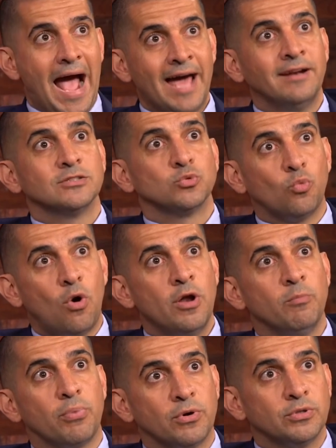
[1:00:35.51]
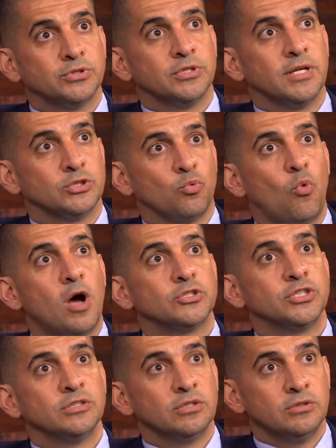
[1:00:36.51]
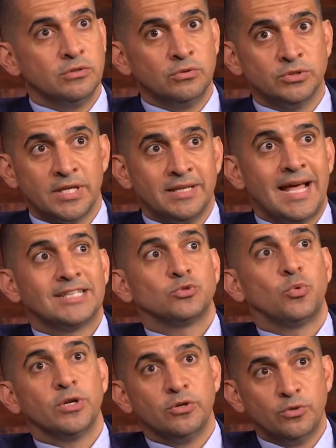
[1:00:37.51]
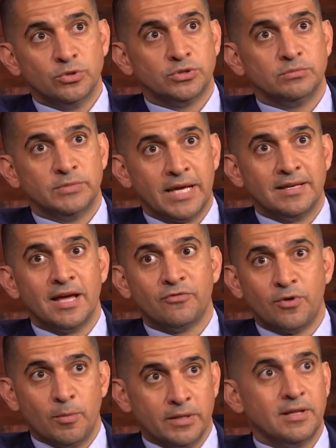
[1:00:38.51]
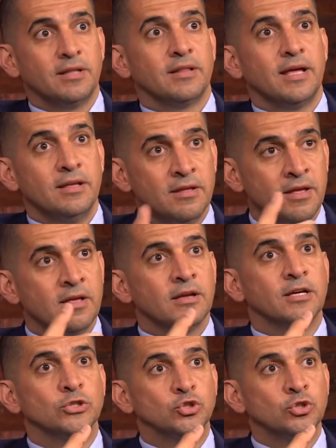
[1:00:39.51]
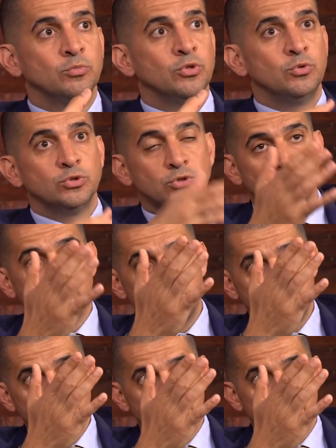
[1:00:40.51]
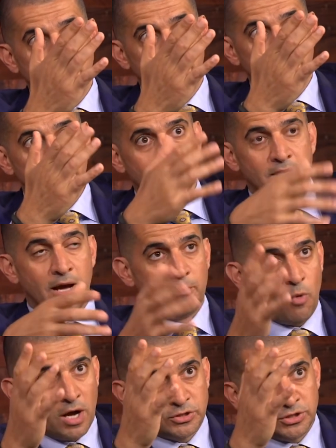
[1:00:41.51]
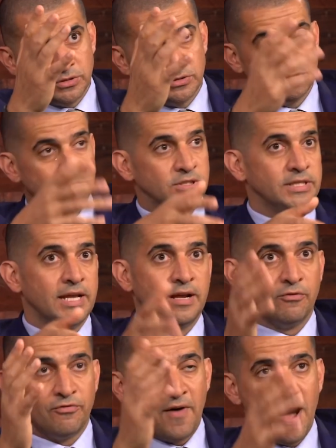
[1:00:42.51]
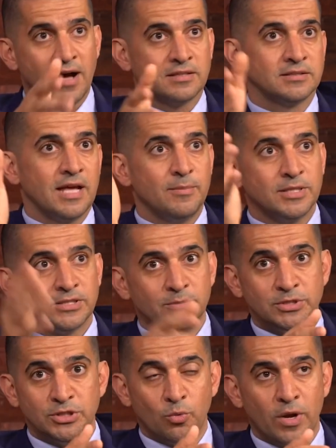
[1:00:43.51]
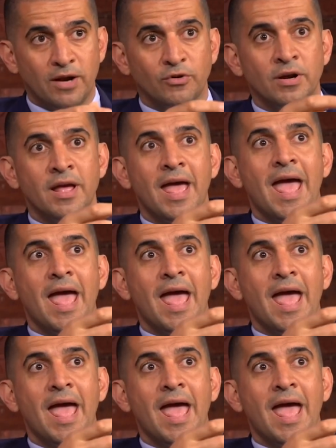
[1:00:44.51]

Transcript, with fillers: How does one person that's watching the news, and that's where the news they get from it, uh, they, they consume news through media. I'm watching CNN, Fox, MSNBC, whatever.